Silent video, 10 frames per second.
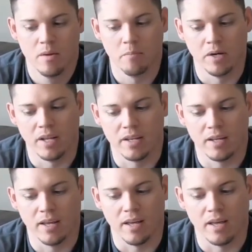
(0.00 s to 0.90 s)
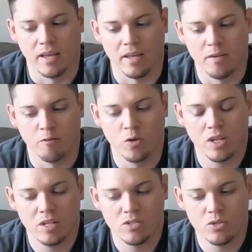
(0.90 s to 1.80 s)
But if you
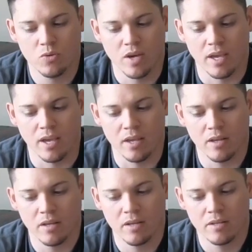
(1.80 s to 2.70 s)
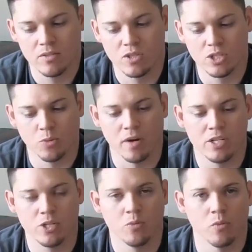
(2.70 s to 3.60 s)
get into a
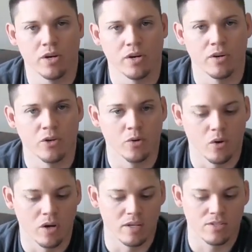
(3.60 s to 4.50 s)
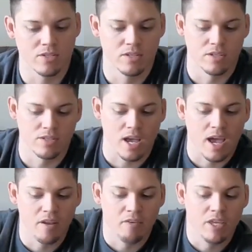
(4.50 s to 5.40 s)
situation where you're on a
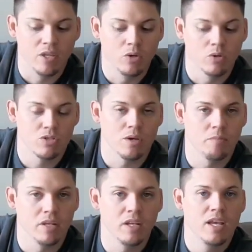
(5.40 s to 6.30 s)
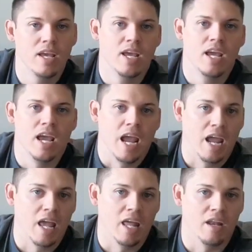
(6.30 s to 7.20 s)
side of a hill or something,
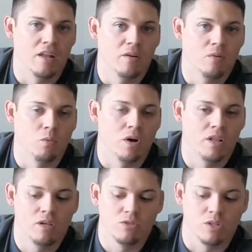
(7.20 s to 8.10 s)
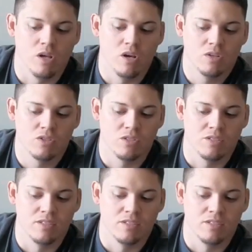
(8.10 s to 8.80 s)
and one of those lugs